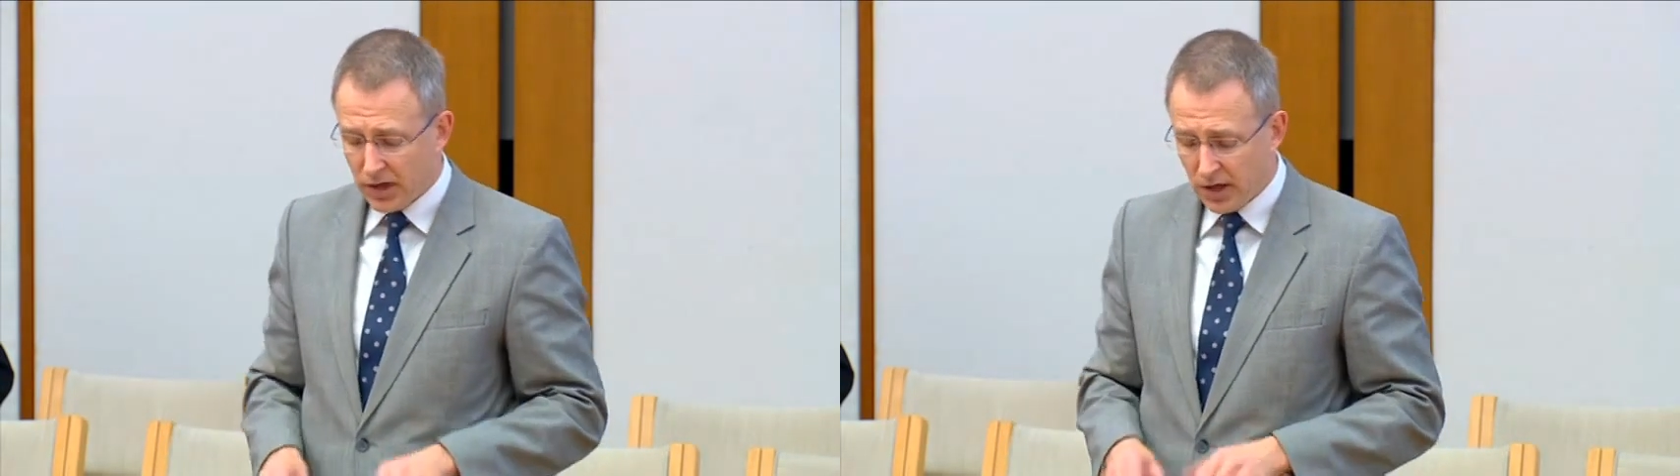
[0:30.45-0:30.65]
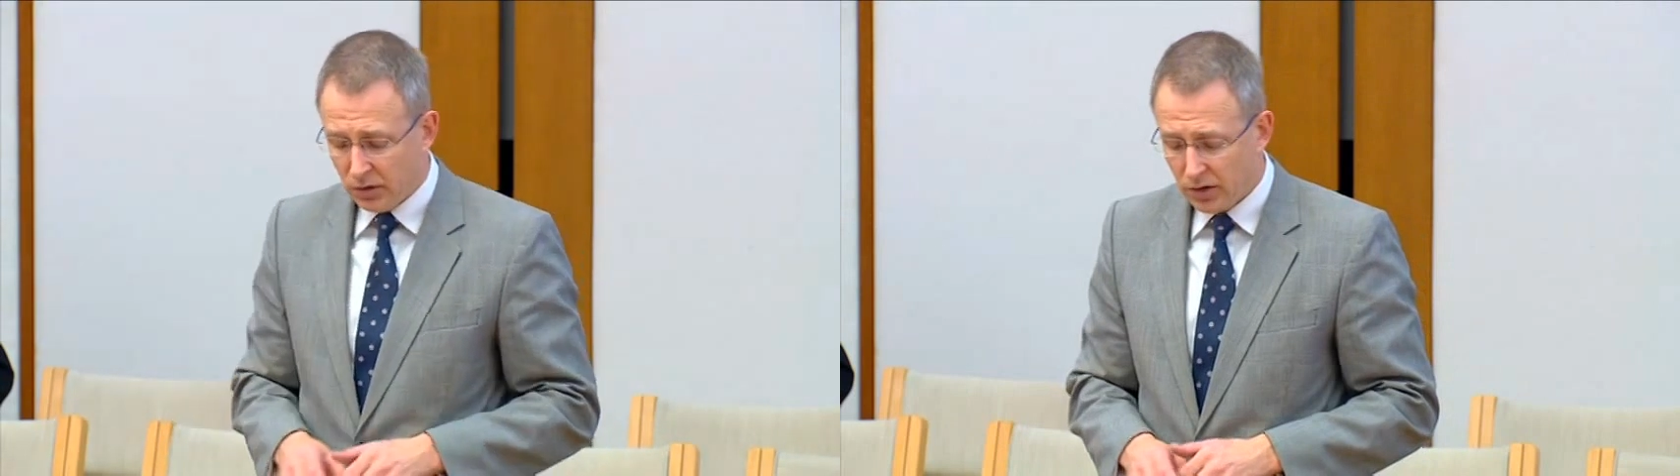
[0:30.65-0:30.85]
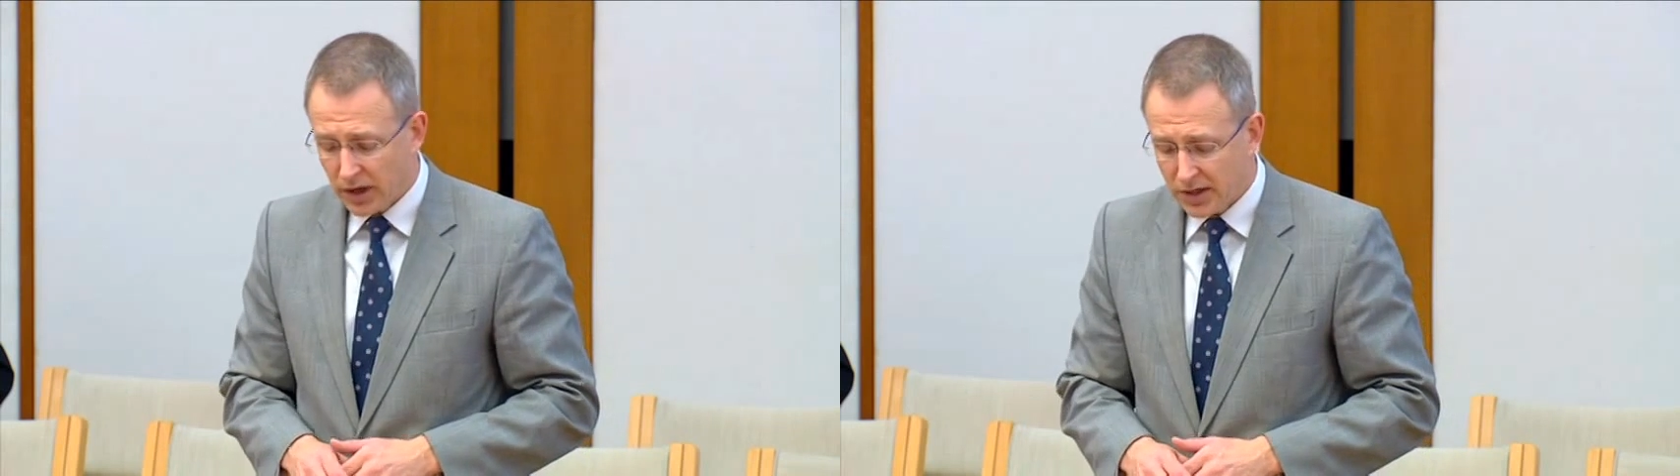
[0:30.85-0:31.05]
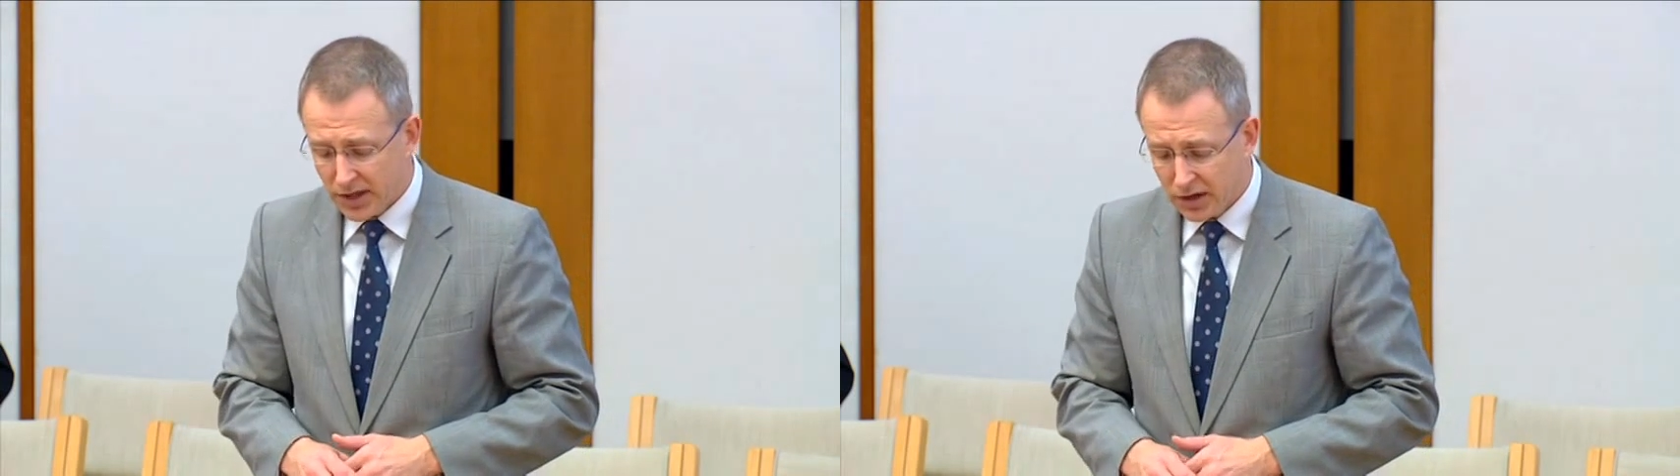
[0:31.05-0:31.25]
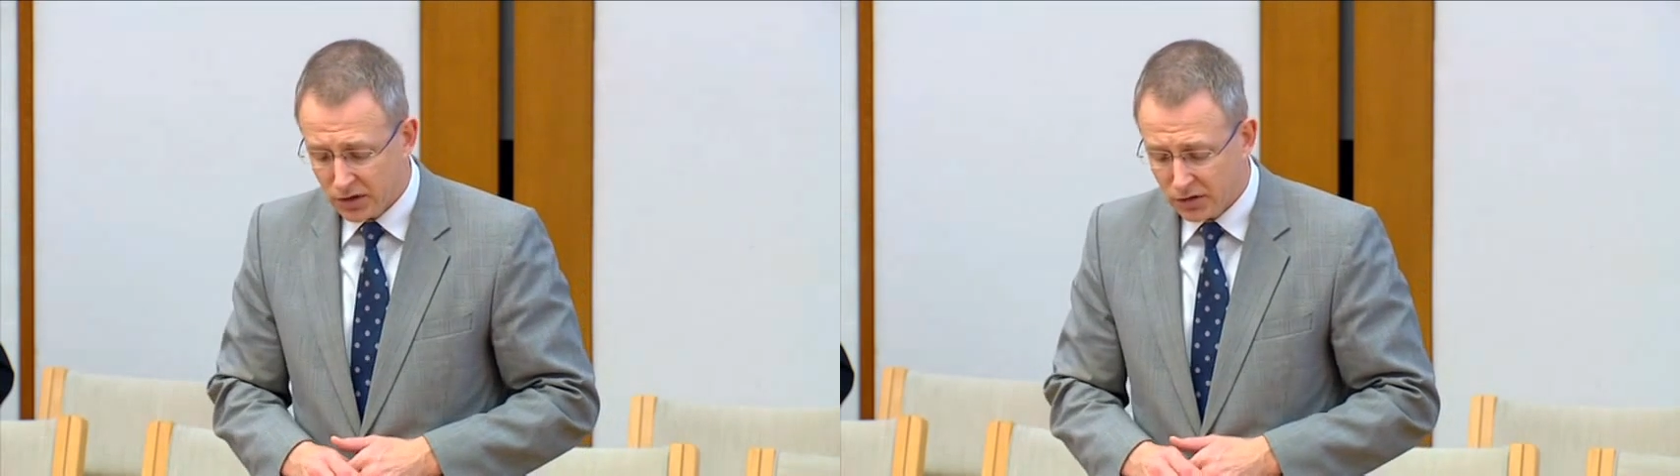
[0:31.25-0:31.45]
and
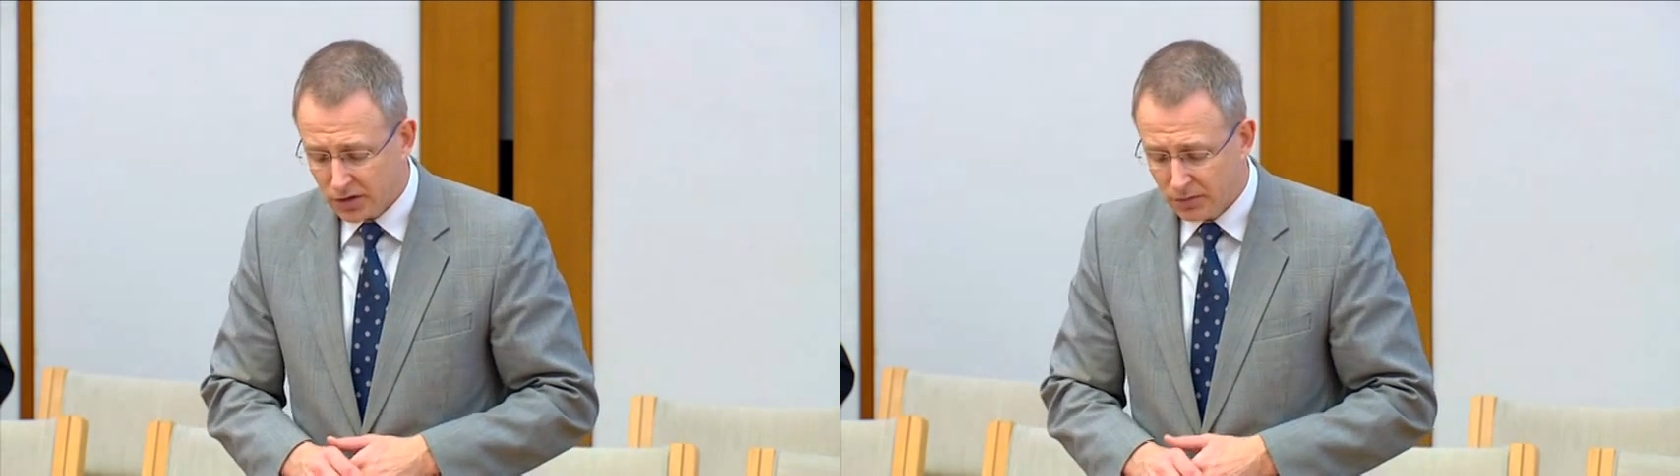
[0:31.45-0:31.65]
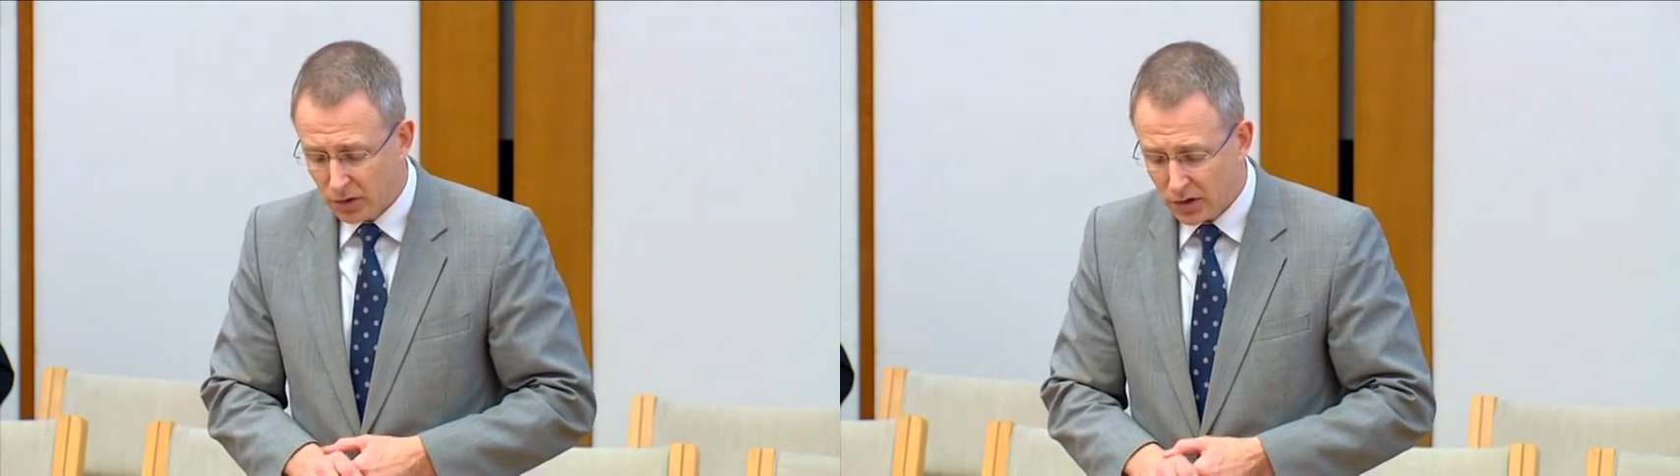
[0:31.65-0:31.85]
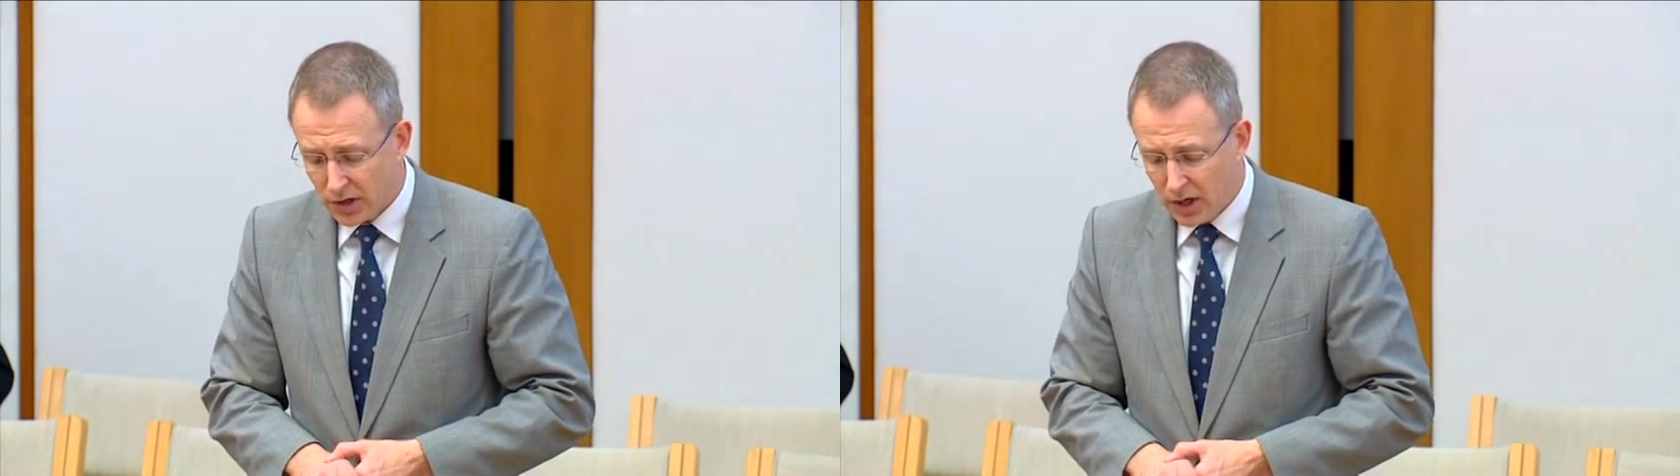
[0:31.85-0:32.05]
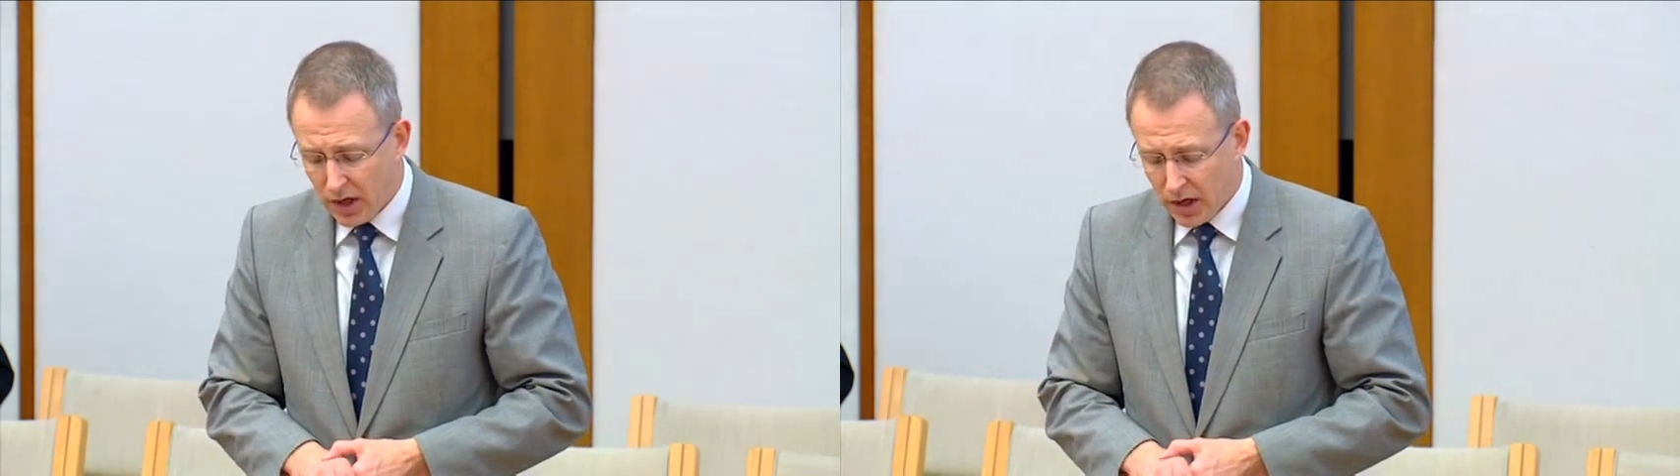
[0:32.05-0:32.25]
organisational support,